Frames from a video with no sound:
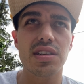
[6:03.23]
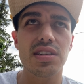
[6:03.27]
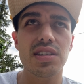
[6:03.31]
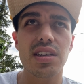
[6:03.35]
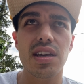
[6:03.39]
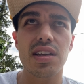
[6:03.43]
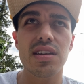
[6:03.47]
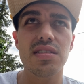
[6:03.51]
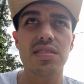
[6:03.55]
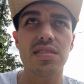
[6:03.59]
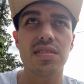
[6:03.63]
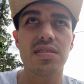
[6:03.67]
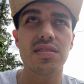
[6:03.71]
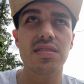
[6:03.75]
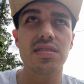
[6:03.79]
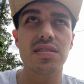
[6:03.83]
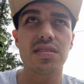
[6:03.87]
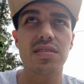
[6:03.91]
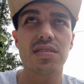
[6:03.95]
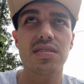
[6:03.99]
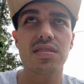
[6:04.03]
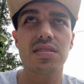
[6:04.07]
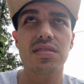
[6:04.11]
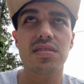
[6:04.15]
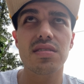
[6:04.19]
tendons
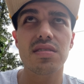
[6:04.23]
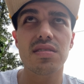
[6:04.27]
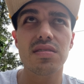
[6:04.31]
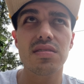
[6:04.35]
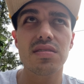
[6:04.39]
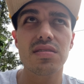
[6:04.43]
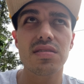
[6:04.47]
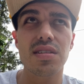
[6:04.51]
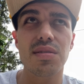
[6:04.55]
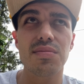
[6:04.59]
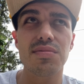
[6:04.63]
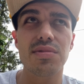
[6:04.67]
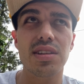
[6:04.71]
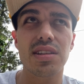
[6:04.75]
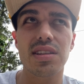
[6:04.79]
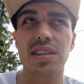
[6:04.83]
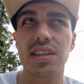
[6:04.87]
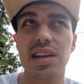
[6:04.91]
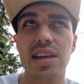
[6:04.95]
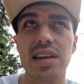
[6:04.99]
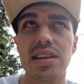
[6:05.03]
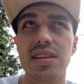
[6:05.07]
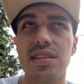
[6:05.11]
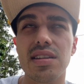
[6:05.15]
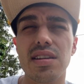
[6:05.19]
is something that
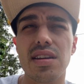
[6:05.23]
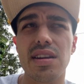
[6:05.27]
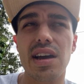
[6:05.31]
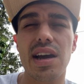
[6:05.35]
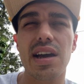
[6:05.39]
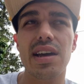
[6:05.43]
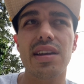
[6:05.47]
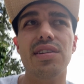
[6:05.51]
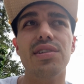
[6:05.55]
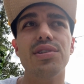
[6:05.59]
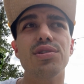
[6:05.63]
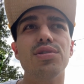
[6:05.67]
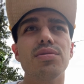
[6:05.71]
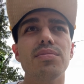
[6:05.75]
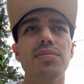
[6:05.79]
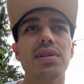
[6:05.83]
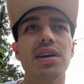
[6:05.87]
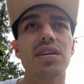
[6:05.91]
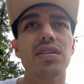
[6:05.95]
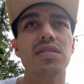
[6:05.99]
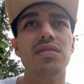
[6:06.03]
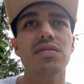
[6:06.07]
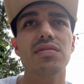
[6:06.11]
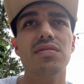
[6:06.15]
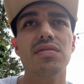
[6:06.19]
I did not know
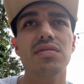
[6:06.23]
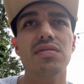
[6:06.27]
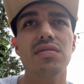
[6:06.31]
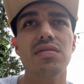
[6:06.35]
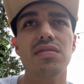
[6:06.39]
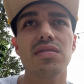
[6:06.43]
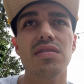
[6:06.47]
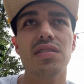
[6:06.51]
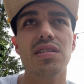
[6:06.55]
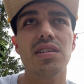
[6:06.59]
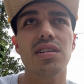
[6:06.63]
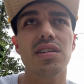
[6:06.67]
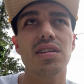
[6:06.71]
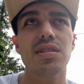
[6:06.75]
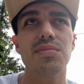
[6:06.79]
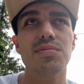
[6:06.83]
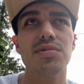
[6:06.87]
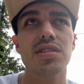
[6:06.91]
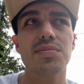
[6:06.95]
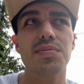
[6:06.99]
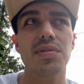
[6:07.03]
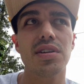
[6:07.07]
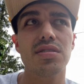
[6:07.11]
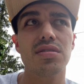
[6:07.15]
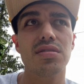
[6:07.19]
about,
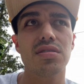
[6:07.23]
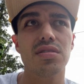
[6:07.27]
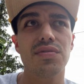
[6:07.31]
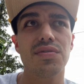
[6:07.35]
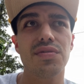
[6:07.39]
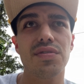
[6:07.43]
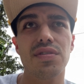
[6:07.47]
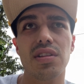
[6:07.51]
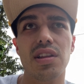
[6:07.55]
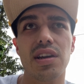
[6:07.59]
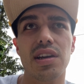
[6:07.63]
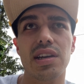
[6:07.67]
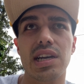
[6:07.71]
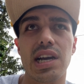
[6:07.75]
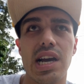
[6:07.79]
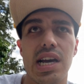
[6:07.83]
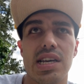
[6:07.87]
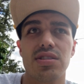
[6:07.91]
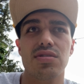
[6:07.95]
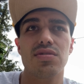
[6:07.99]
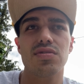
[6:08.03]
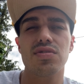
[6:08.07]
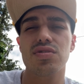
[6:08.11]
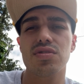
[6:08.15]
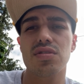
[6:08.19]
especially for like
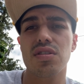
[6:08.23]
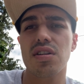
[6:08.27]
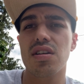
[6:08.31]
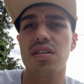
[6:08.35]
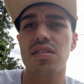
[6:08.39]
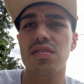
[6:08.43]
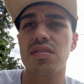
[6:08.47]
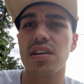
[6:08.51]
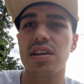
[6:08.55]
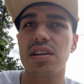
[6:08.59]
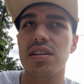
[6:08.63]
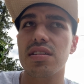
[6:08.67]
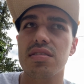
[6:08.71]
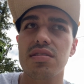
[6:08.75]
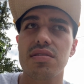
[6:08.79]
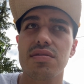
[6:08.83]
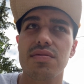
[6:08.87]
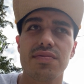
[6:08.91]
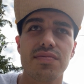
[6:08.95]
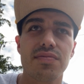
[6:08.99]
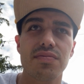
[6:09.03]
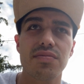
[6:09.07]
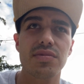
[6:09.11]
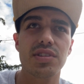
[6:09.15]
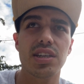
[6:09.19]
Osgood, Schlatter, like
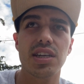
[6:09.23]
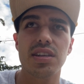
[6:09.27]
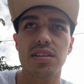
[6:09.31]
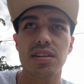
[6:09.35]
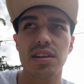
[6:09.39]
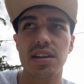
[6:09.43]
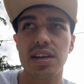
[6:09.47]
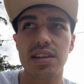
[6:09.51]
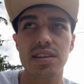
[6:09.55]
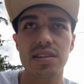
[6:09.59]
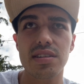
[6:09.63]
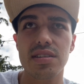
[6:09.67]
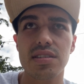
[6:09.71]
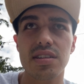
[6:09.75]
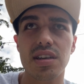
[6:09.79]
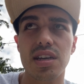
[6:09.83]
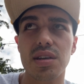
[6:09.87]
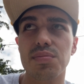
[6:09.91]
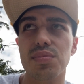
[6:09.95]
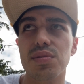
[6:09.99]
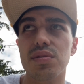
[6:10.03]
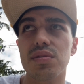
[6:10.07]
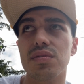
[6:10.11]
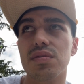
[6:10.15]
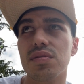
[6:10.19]
tendonitis
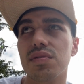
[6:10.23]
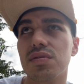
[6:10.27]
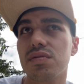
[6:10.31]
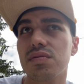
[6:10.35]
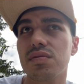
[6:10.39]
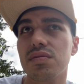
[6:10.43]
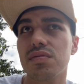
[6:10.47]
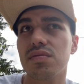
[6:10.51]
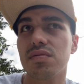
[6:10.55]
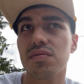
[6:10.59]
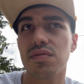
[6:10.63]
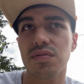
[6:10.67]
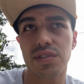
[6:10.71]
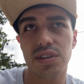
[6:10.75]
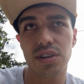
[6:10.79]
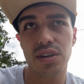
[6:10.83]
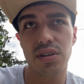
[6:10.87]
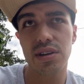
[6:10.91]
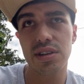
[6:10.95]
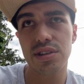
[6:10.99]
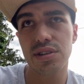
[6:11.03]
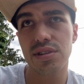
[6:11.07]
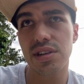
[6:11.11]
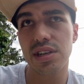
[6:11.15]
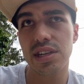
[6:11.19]
type of, you know,
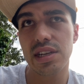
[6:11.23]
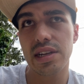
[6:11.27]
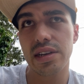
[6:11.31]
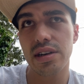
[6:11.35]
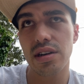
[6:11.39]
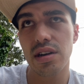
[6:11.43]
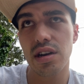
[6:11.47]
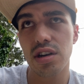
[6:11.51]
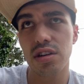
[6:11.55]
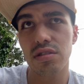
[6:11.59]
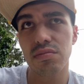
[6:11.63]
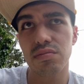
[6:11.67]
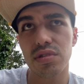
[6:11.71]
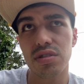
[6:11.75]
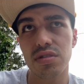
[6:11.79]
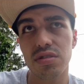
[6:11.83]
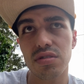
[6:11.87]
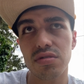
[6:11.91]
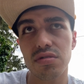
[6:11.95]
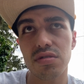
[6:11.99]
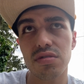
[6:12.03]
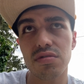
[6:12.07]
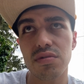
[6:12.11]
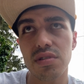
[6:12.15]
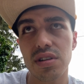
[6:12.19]
on your knee or elbow
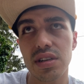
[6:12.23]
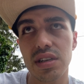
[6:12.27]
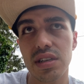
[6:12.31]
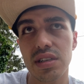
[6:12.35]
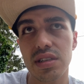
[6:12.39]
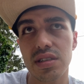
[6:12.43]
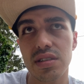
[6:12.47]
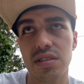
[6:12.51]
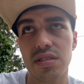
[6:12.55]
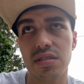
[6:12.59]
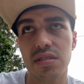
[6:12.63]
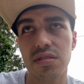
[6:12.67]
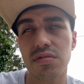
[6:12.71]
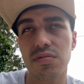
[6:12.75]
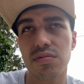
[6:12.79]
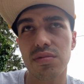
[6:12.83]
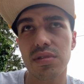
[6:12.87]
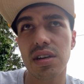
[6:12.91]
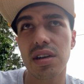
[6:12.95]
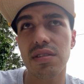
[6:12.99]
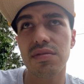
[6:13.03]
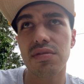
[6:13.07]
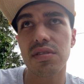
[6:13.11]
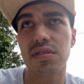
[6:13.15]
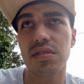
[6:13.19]
or wrist or
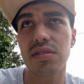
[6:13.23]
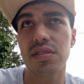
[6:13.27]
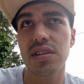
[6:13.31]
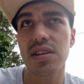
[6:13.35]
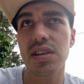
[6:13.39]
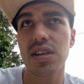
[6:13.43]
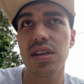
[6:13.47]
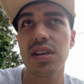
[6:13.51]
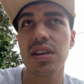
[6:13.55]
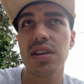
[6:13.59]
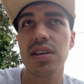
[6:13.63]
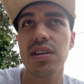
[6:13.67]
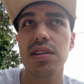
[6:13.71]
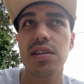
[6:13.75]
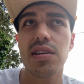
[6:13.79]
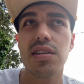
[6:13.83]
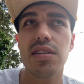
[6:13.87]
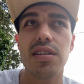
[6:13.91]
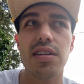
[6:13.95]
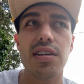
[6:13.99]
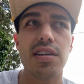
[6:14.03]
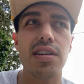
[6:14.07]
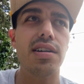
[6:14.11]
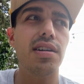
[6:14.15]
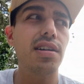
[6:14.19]
whatever.
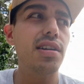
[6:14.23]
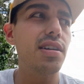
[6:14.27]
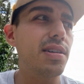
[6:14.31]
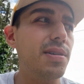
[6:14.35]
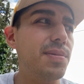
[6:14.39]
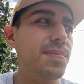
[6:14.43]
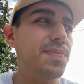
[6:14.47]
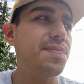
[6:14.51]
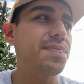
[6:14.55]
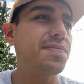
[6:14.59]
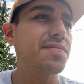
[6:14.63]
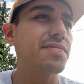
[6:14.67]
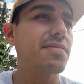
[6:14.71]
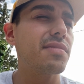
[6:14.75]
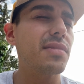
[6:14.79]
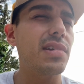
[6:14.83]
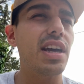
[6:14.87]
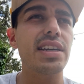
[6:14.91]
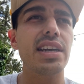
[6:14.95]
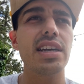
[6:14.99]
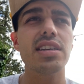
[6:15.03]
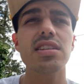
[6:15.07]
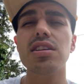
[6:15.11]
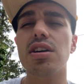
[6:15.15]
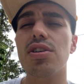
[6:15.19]
I
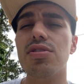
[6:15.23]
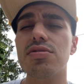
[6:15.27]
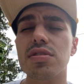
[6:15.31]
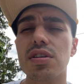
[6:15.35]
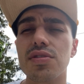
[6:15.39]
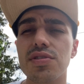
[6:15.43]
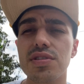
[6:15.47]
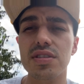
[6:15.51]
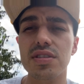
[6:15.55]
guess I was always